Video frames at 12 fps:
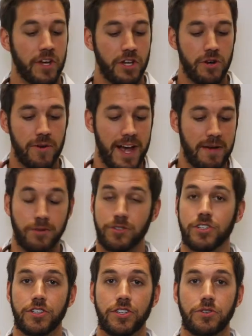you're able
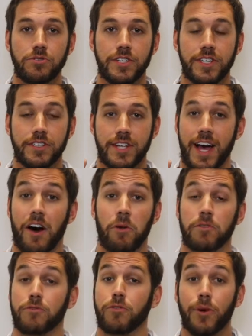to use it to
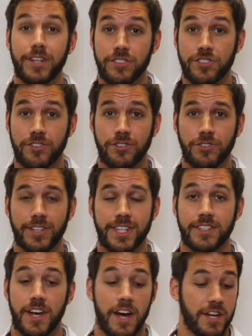help avoid
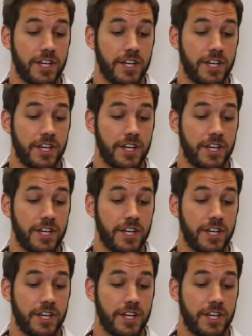surgeries.